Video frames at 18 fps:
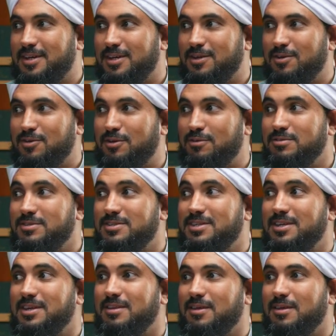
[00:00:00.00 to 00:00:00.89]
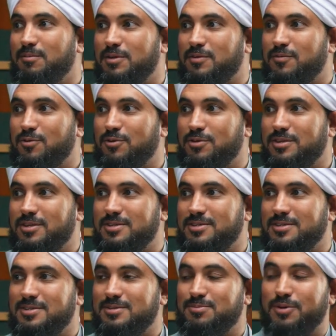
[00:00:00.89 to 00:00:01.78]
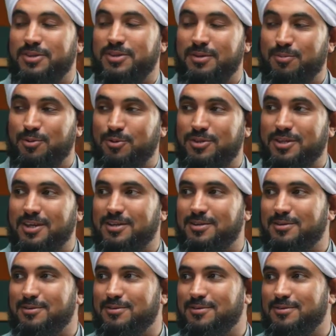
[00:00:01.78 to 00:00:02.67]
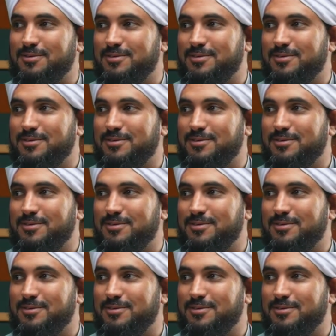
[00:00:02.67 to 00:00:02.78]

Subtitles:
You don't see them as fortresses, but they protect you.